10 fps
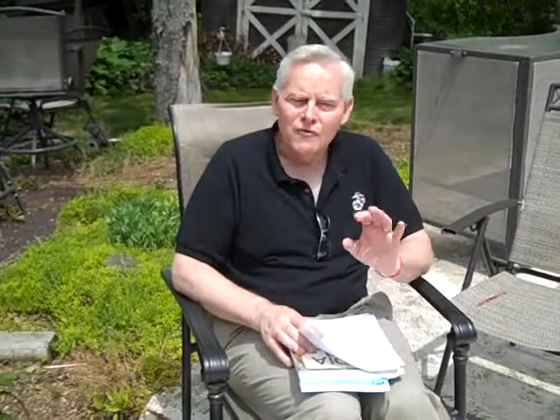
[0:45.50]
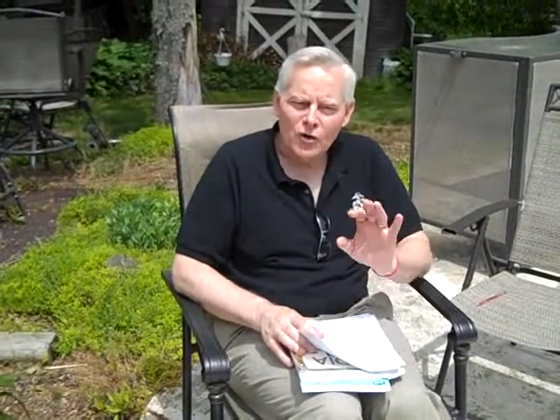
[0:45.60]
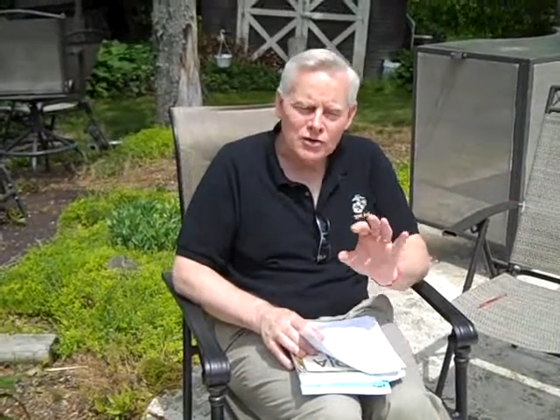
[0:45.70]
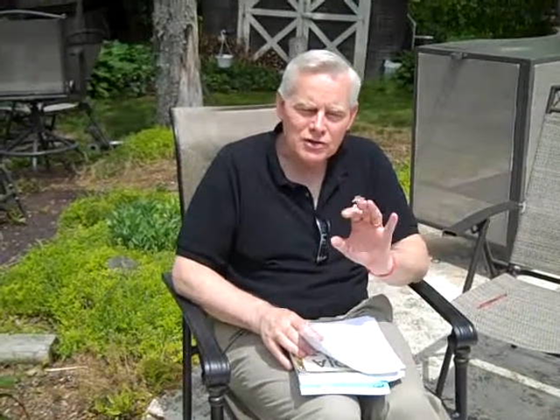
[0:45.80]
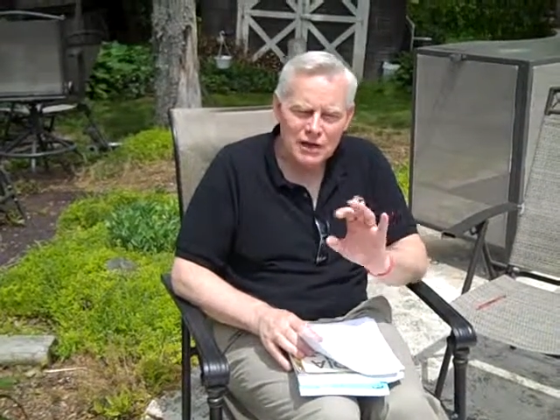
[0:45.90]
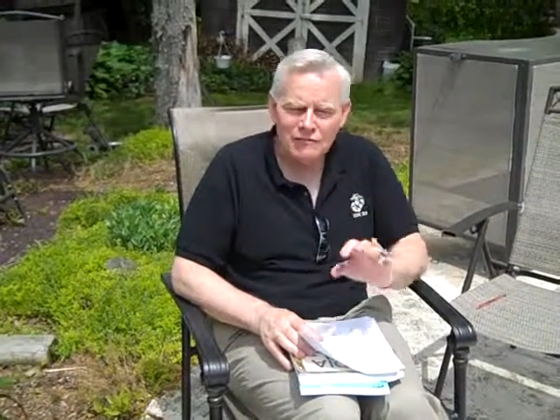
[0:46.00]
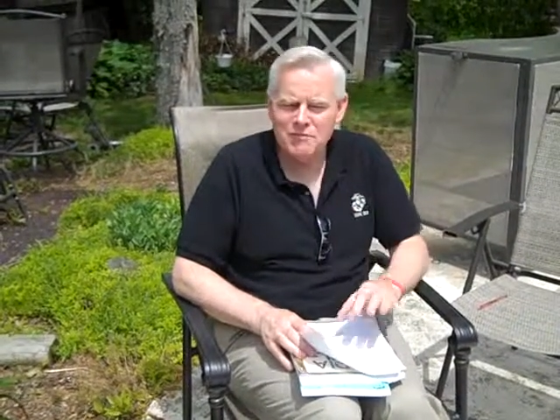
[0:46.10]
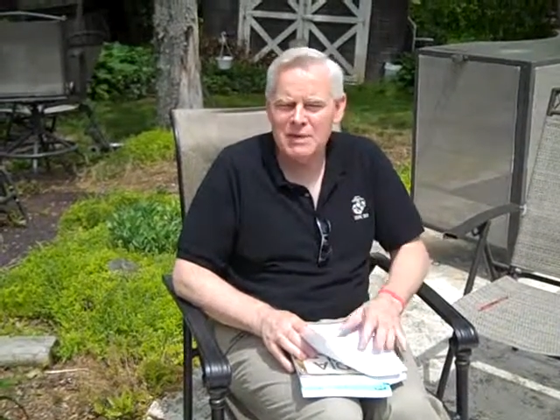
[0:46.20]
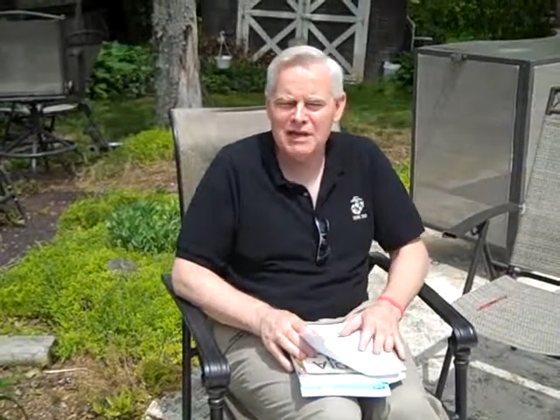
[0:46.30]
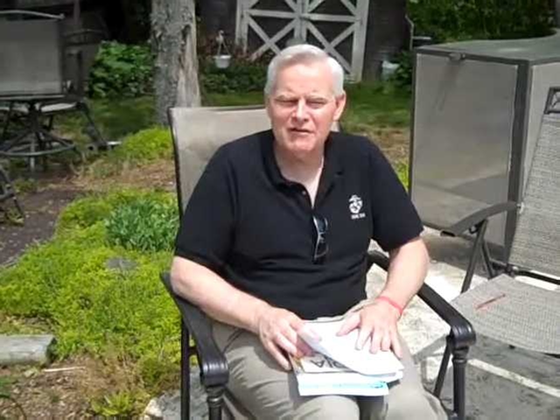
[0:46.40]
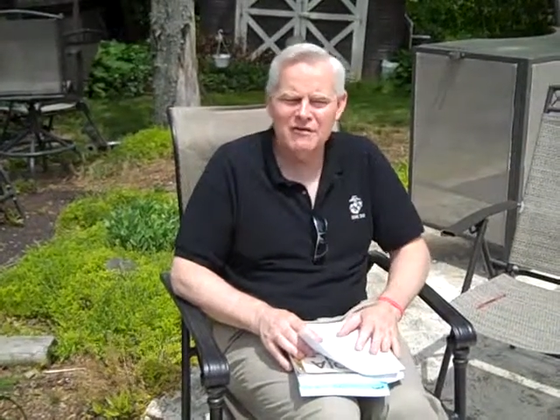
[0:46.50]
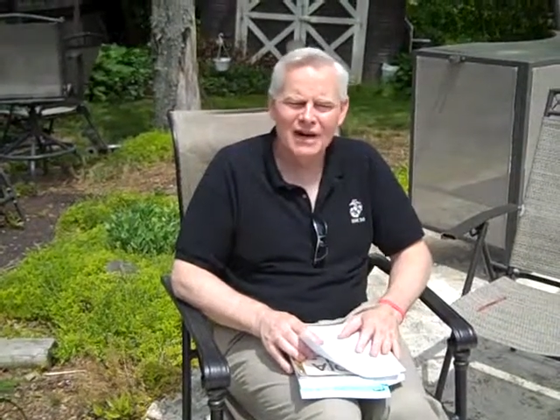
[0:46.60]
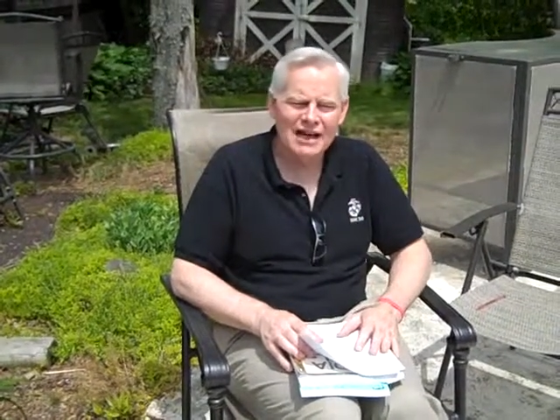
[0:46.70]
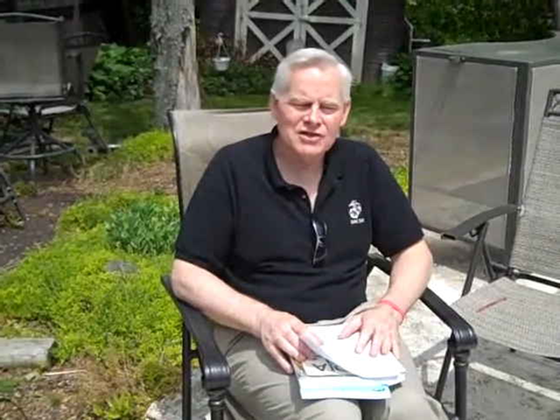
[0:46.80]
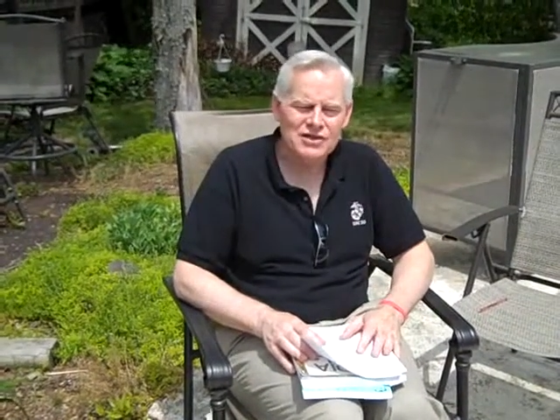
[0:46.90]
First, a bit of
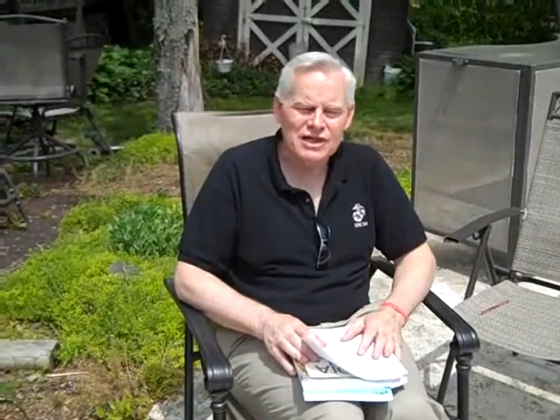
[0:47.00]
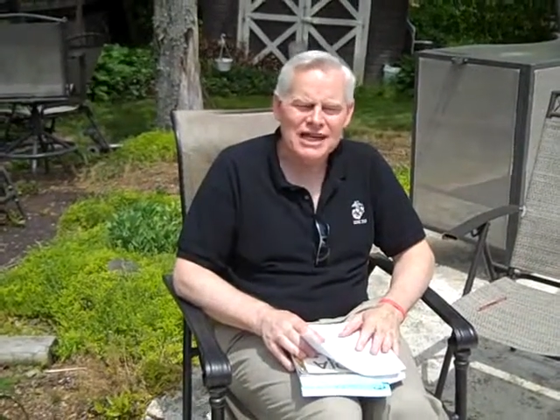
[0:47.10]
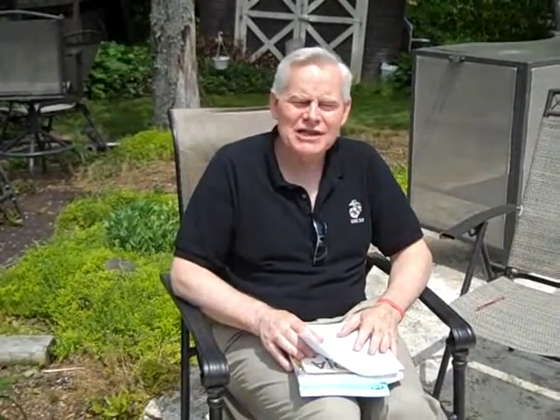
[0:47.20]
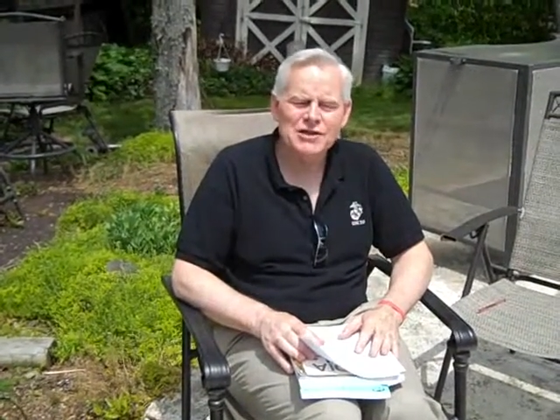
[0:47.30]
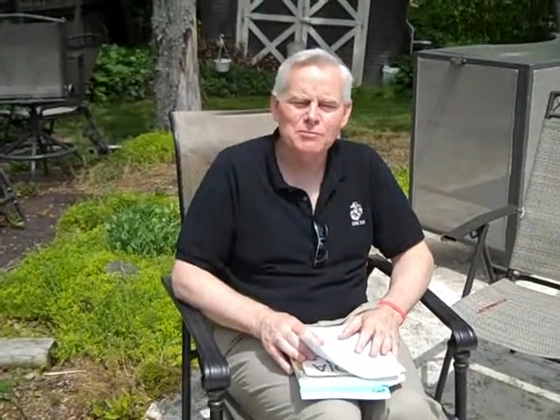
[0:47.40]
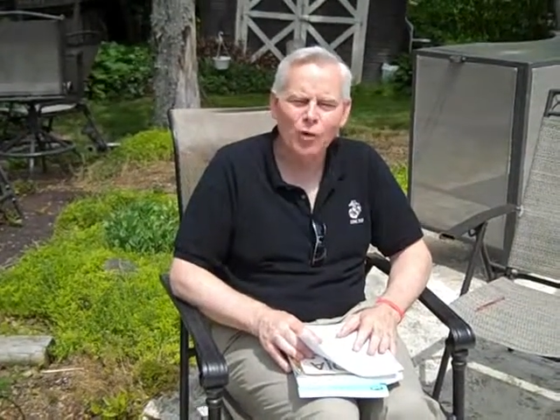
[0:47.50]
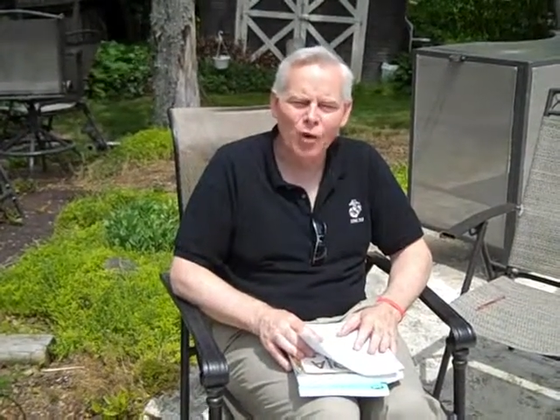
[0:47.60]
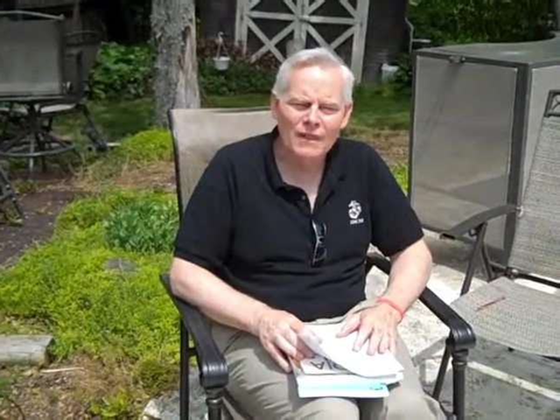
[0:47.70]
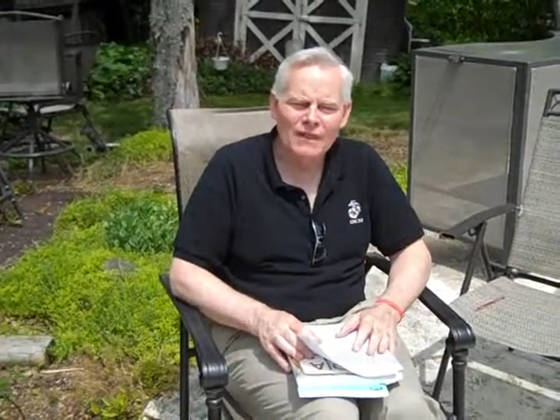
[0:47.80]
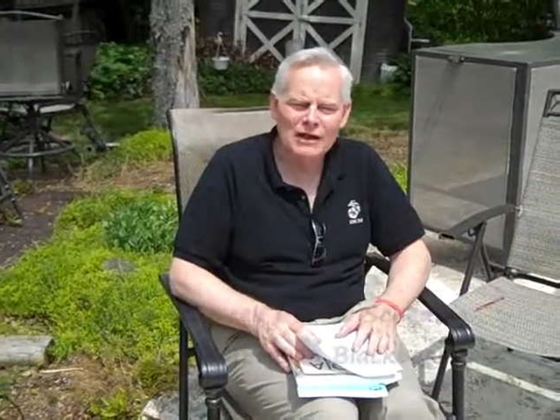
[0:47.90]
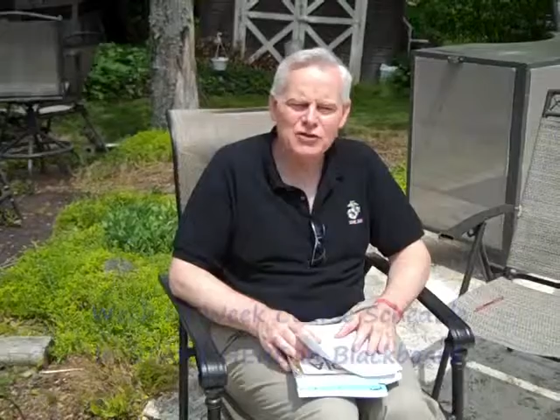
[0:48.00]
advice. It's important